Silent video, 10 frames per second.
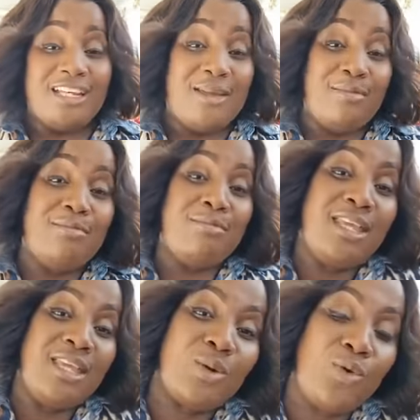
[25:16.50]
Then
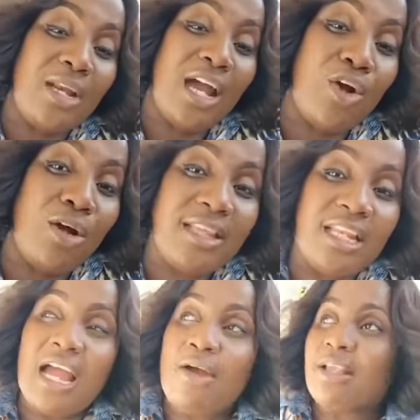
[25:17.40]
me could have got
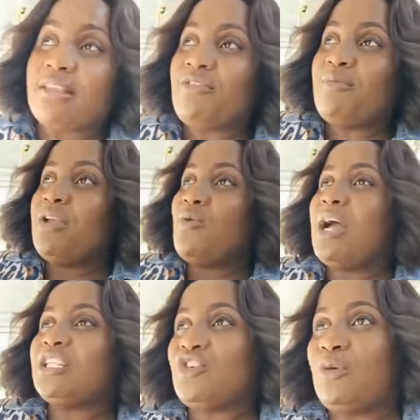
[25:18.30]
them arrest if me
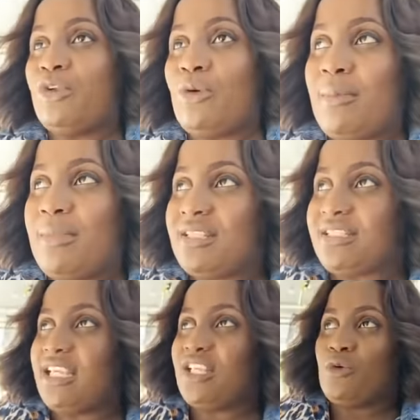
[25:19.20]
want something now and me
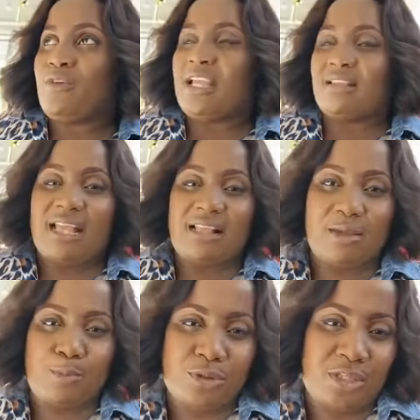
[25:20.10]
send it over here for I
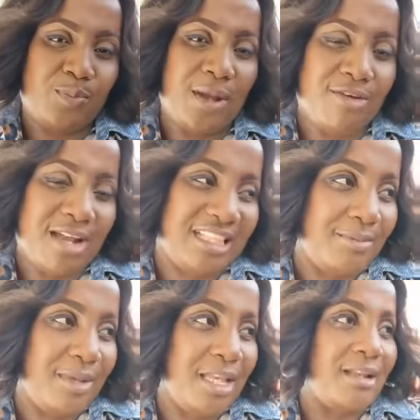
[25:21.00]
put it on
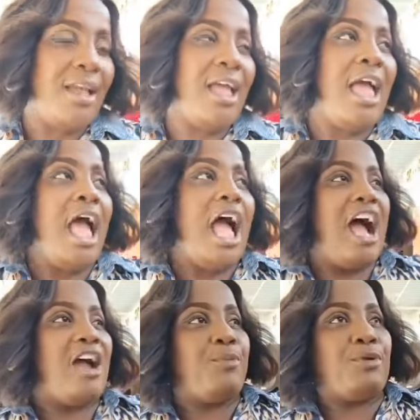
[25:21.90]
Ratty bill.
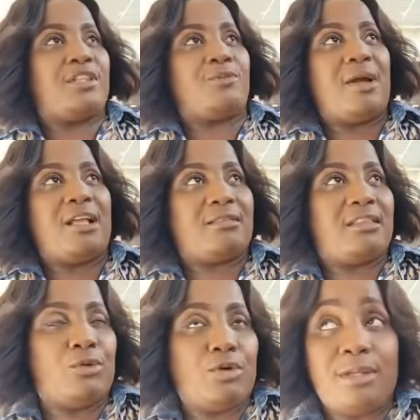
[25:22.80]
I put it on
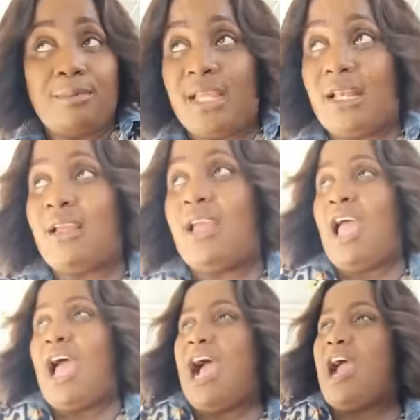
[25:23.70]
Silwani bill.
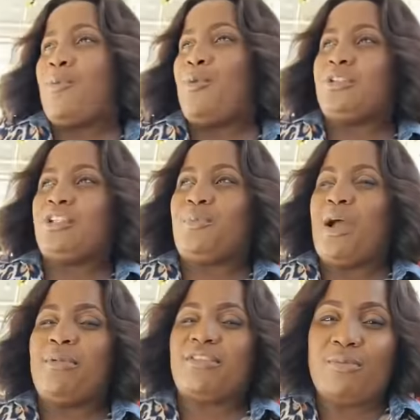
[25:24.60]
I put it
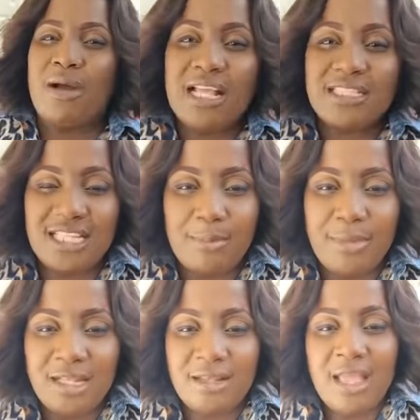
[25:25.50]
on Miss Marcia
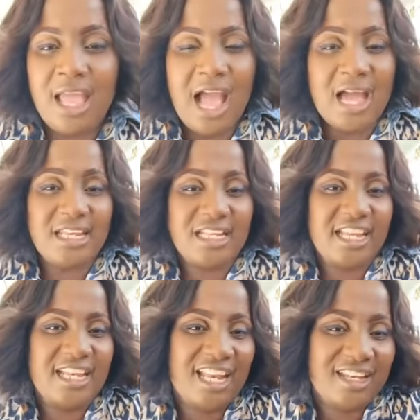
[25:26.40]
bill. And
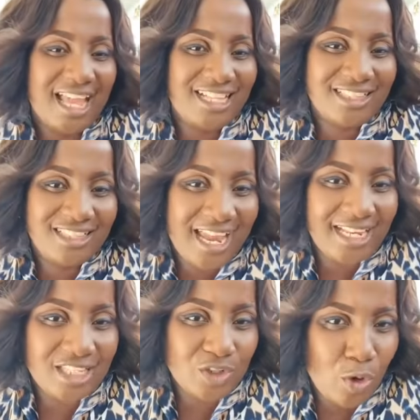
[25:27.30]
then, then at
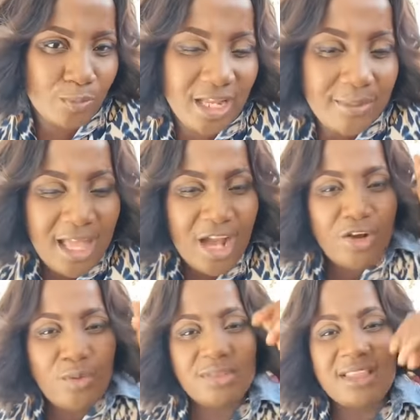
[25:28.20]
99 it come. Then now
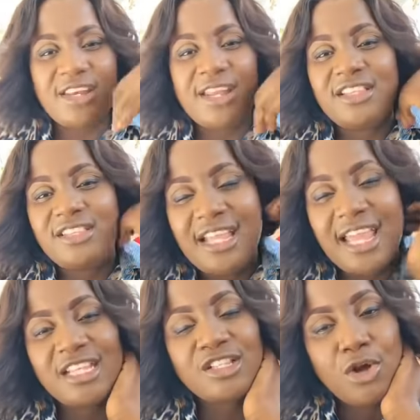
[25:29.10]
gonna know so
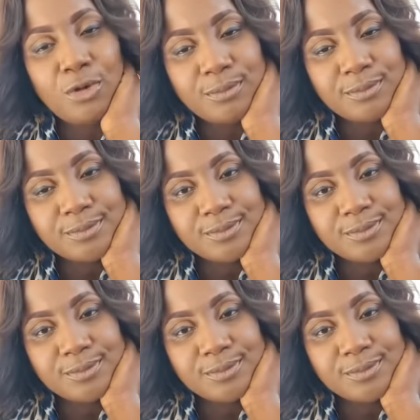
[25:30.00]
99 it come.